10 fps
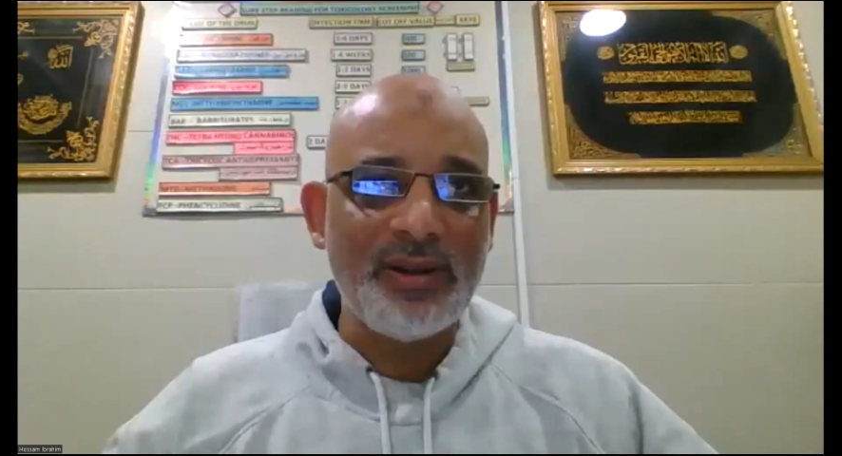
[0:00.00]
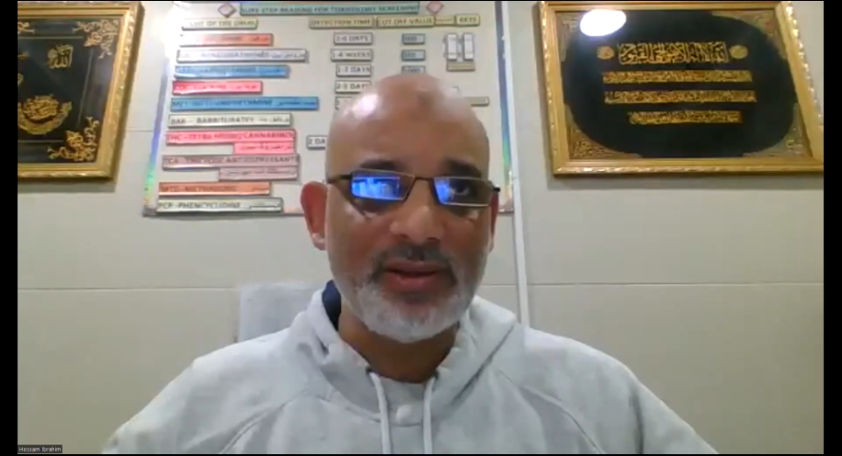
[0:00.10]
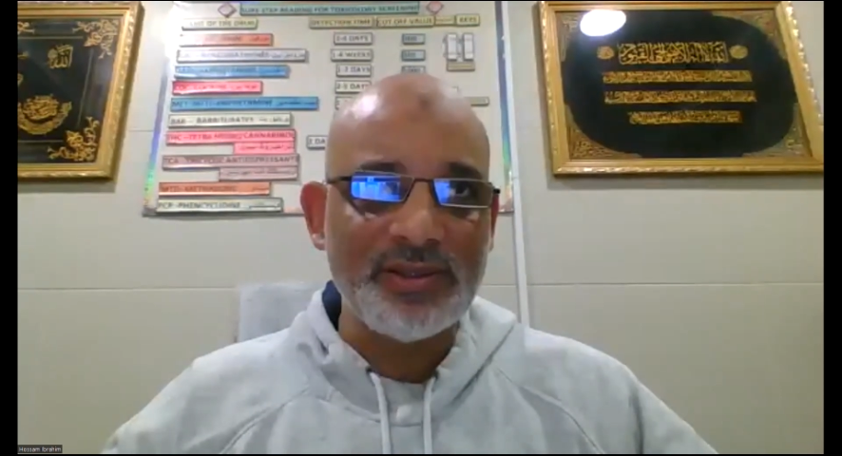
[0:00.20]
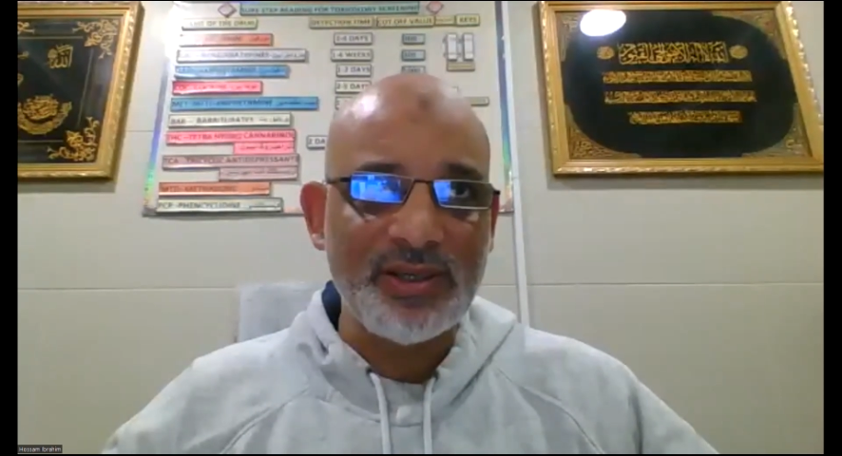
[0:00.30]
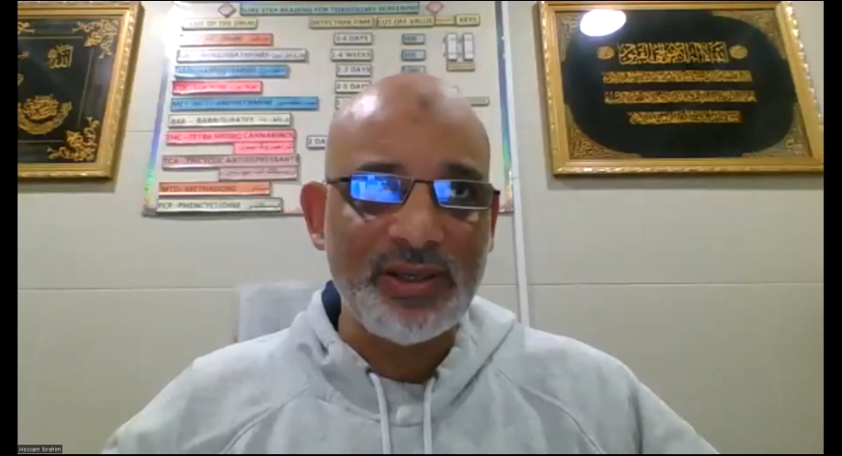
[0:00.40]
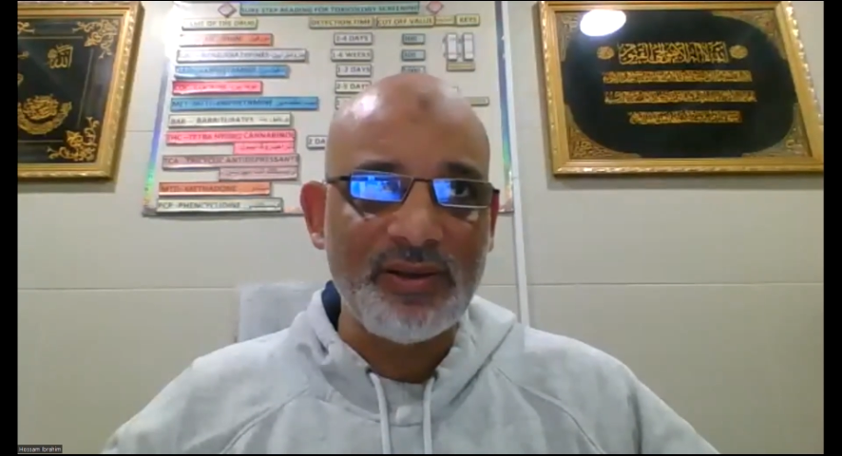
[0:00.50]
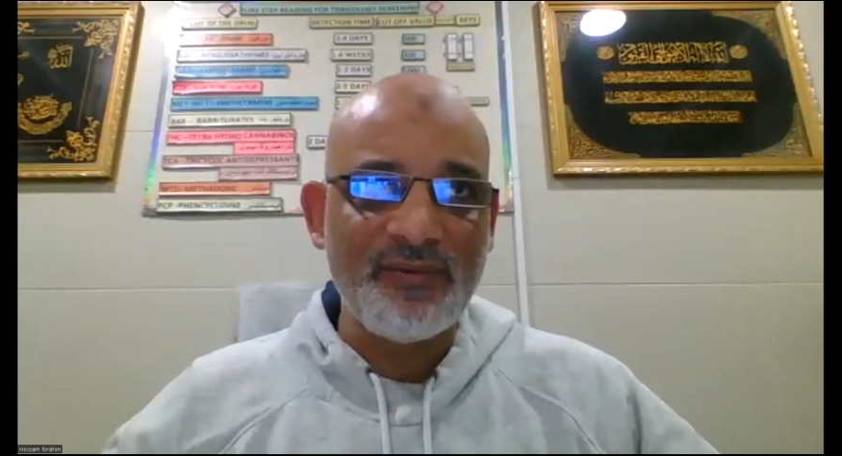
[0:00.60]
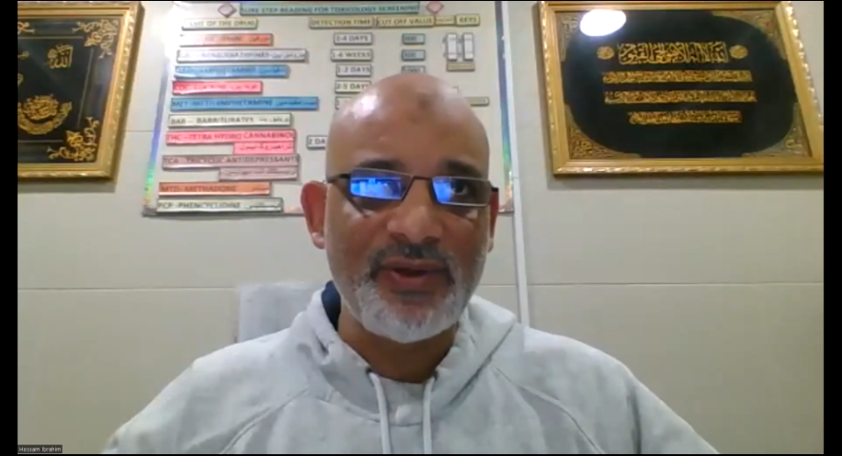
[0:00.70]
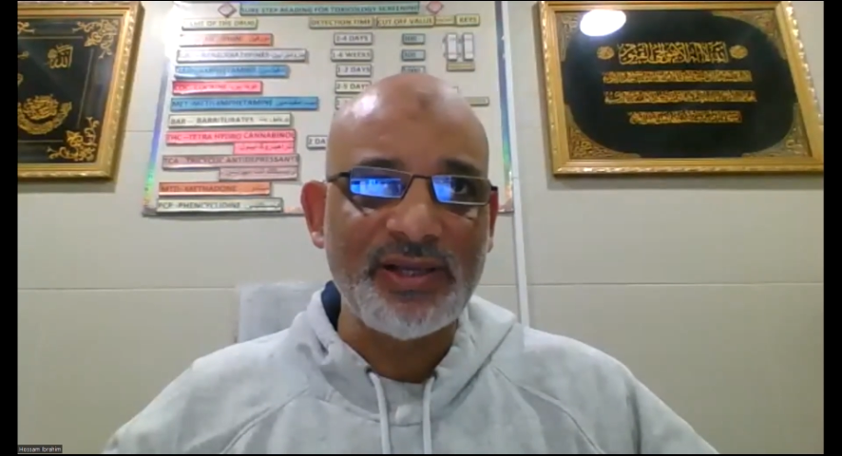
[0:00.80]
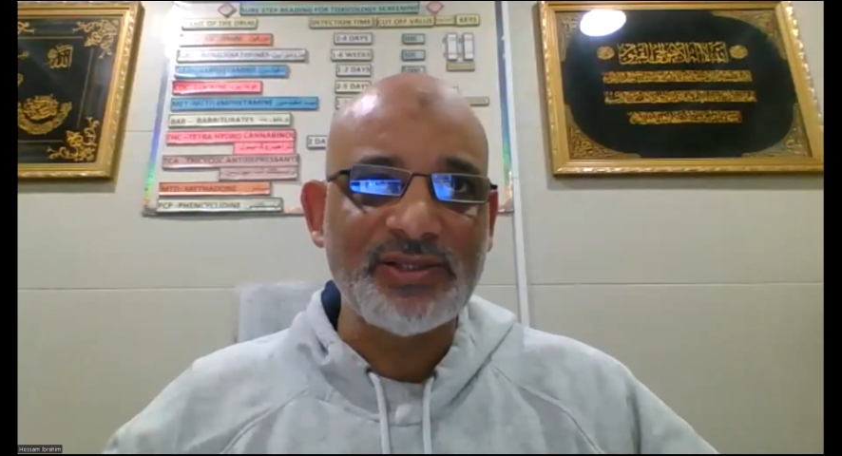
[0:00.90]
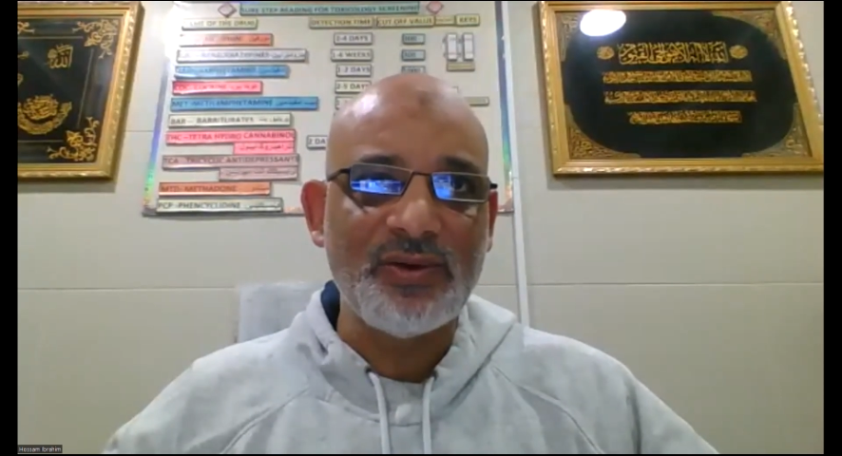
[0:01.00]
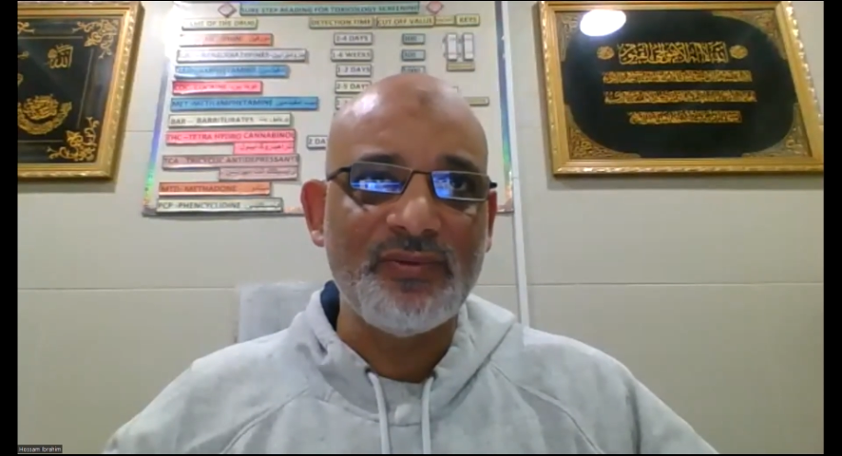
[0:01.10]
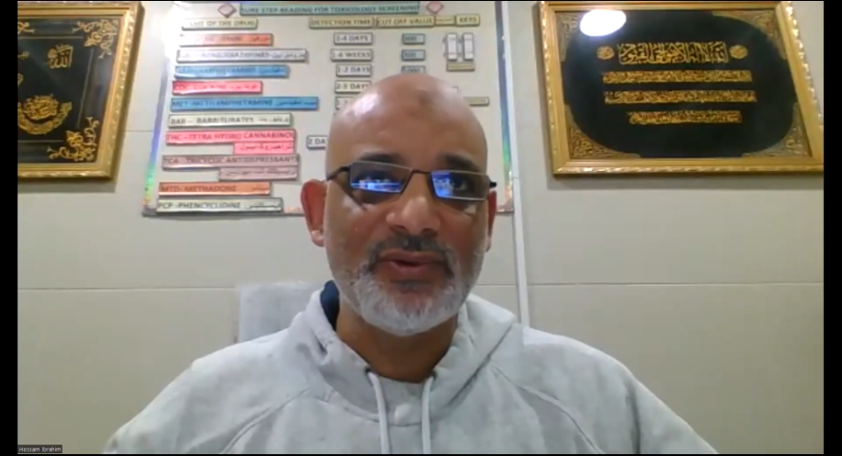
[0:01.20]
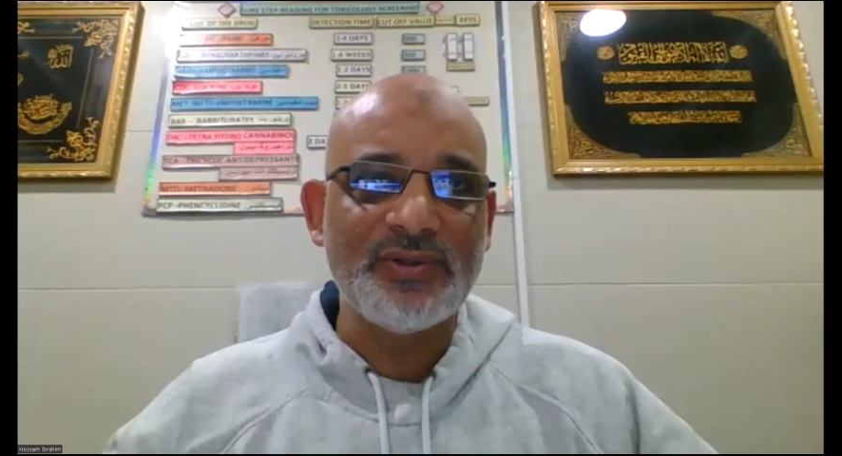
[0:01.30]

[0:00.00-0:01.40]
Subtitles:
are the side effects of